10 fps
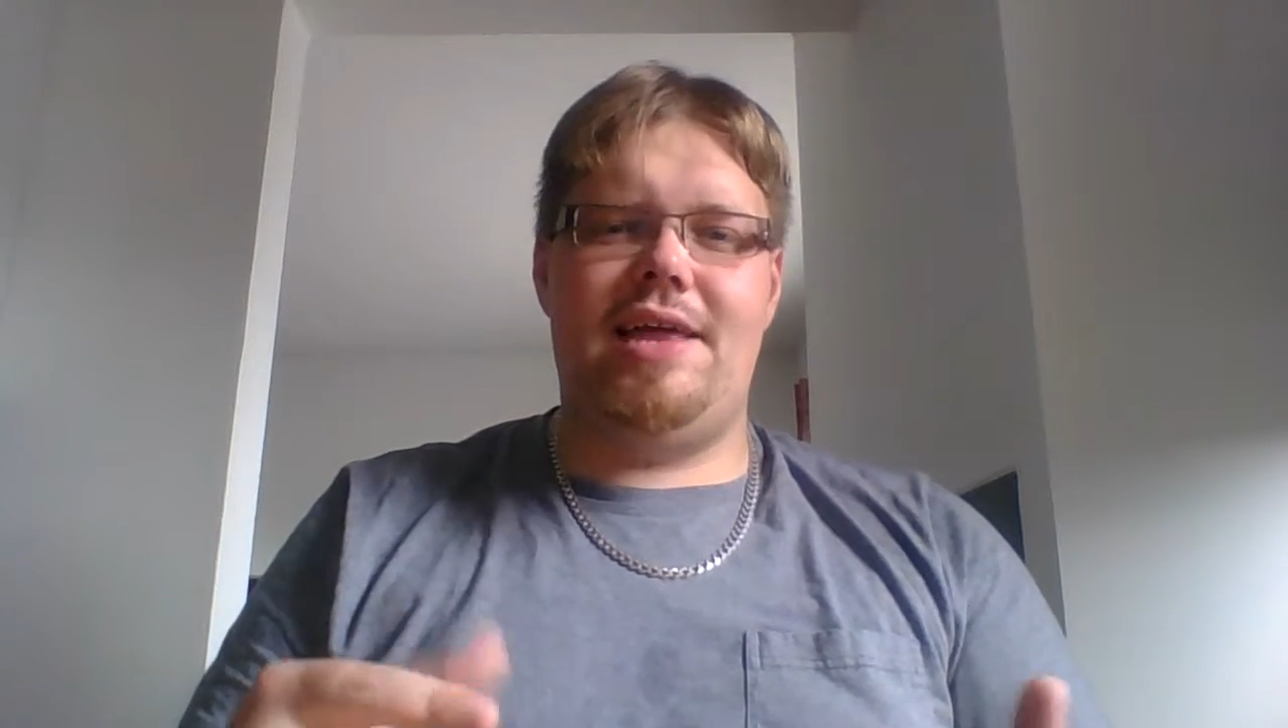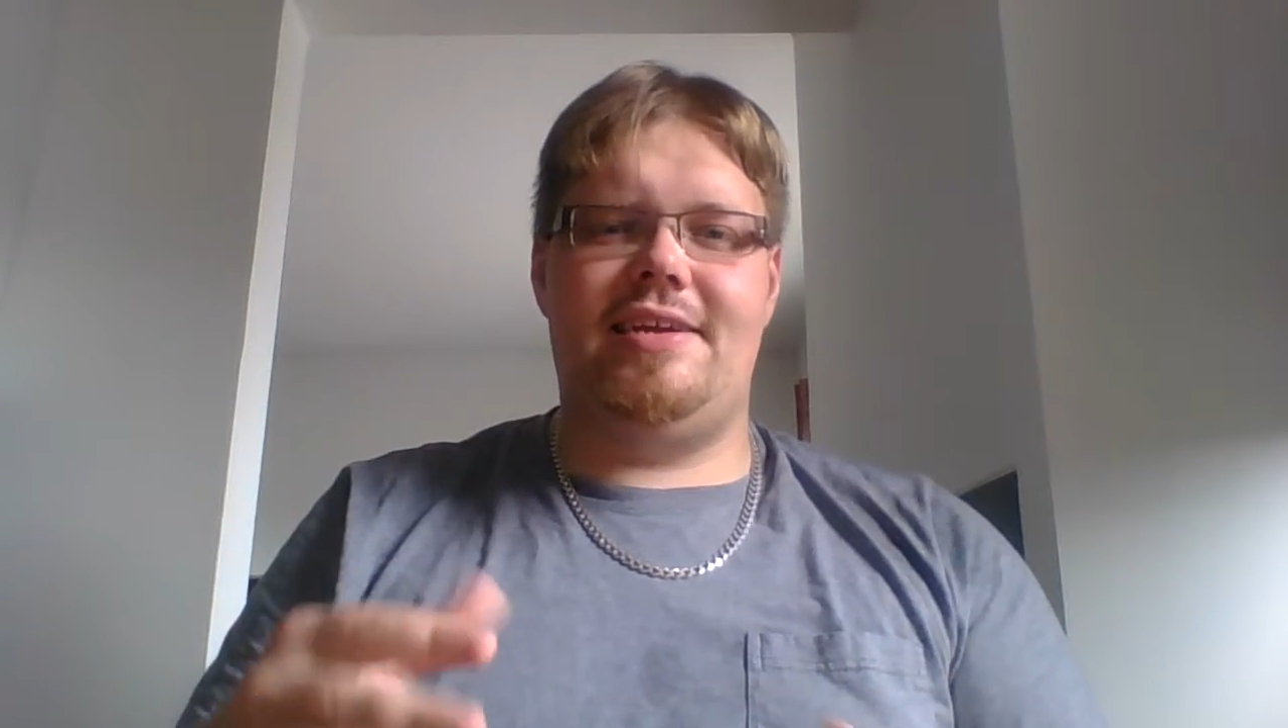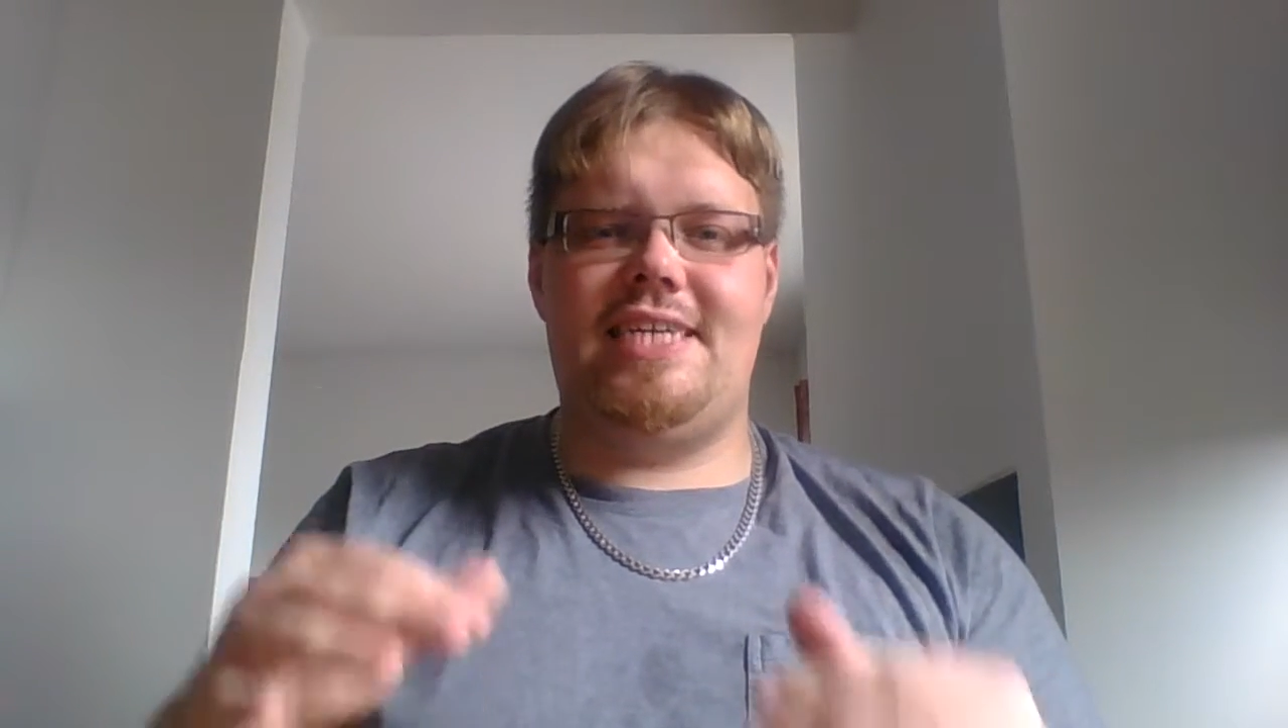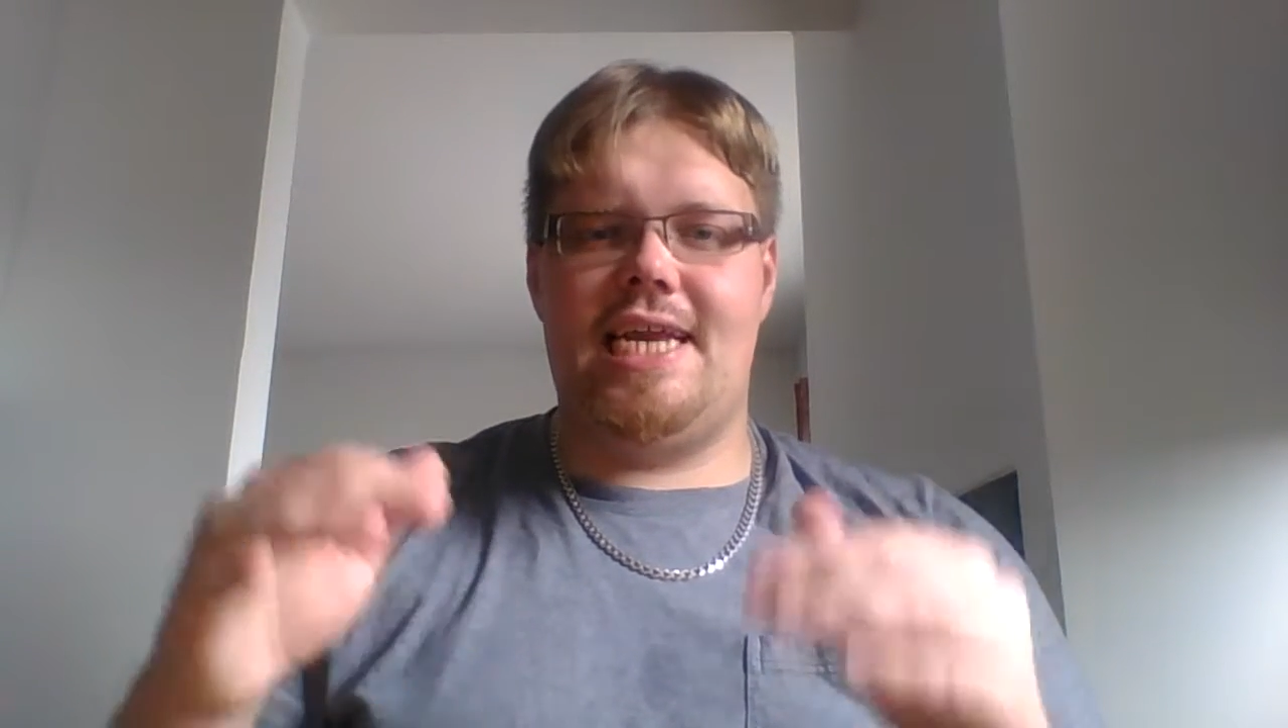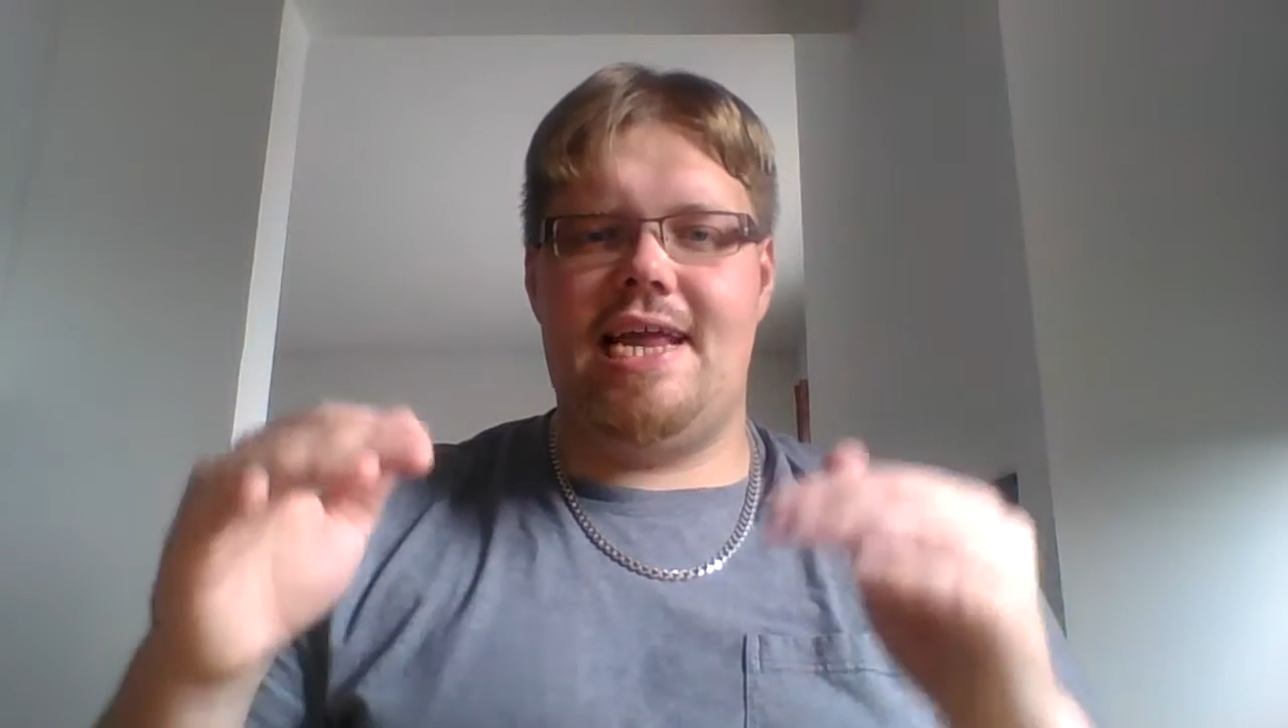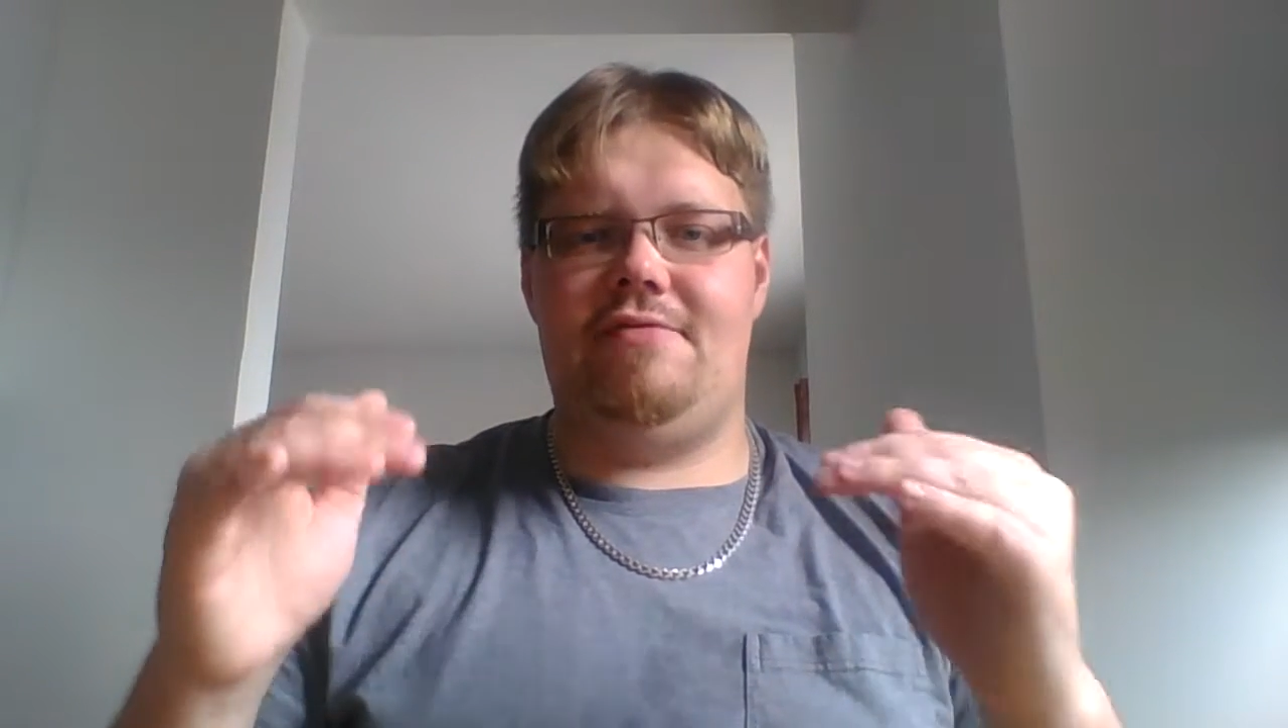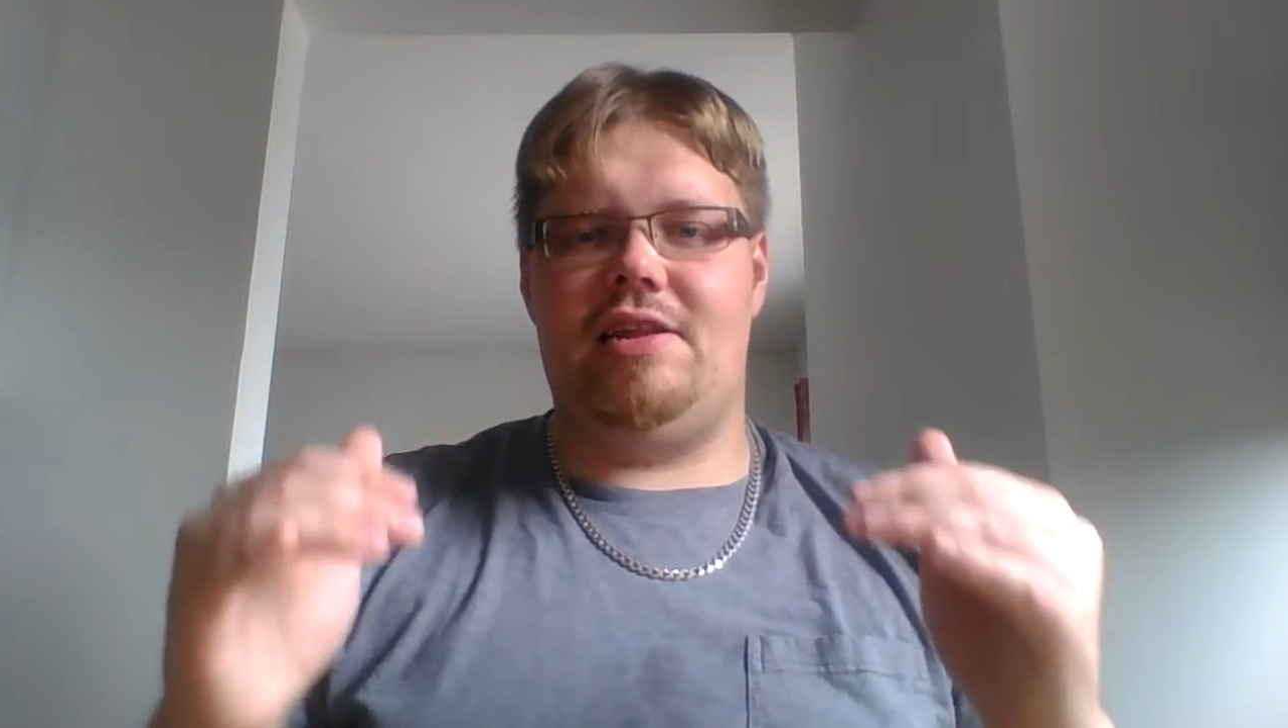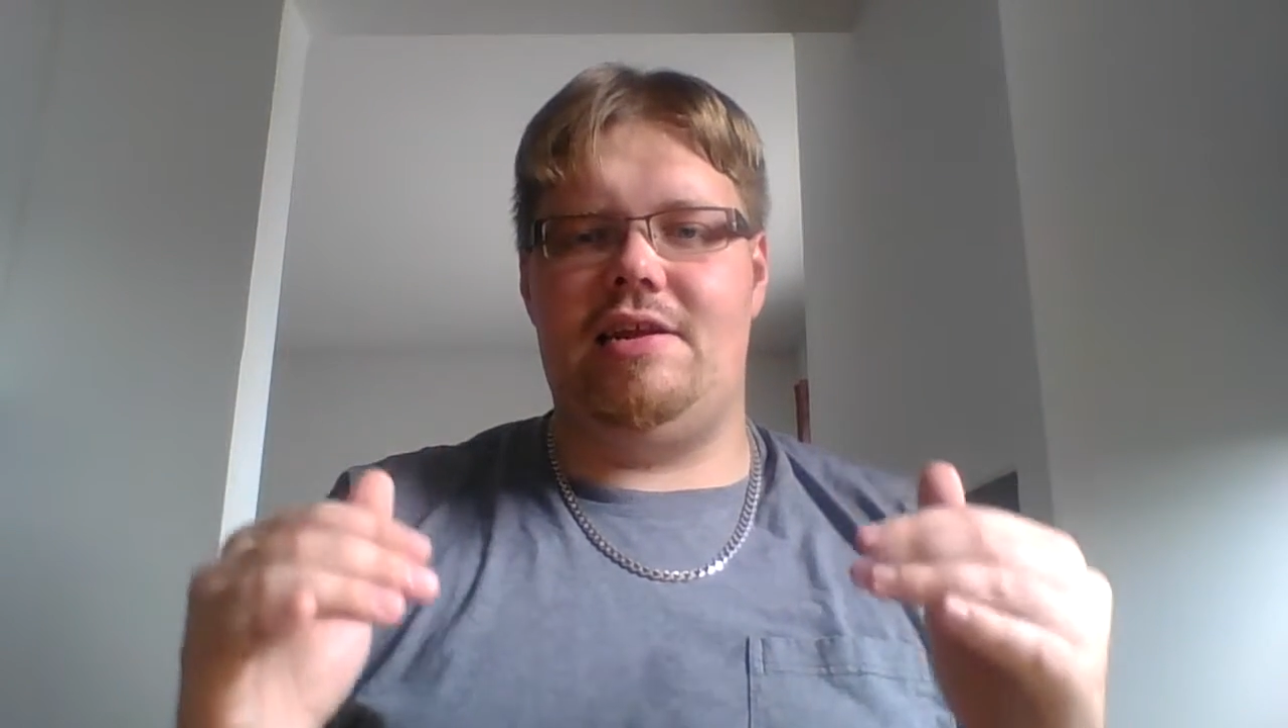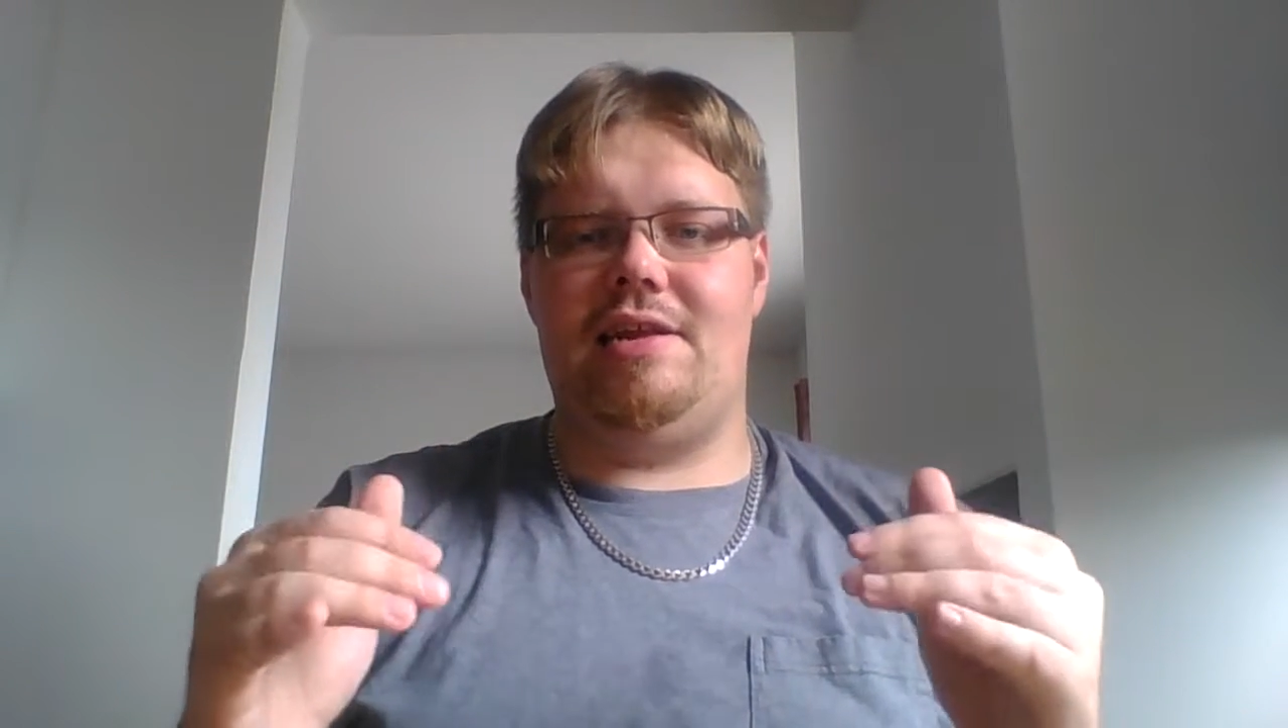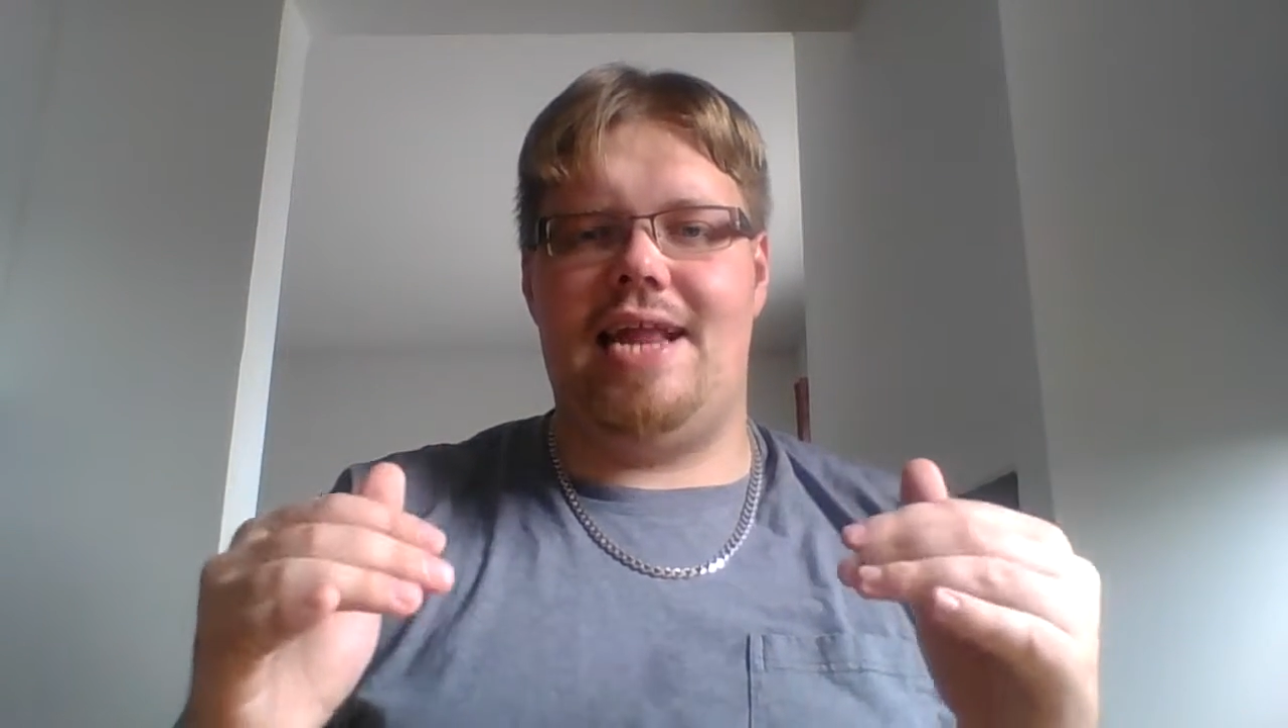they tend to have a little